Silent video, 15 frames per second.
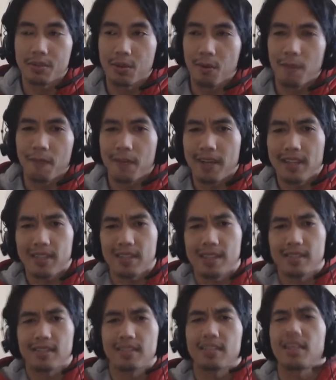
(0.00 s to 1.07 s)
So forget
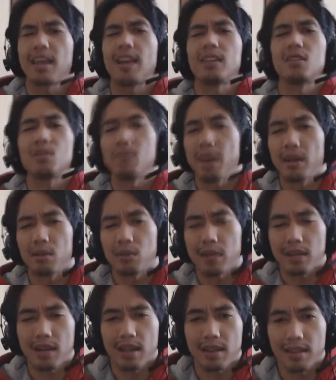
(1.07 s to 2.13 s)
this kind of 2 pound a
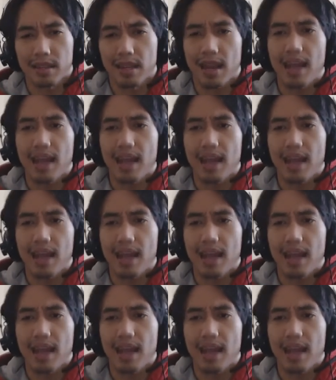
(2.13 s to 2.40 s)
week kind of thing.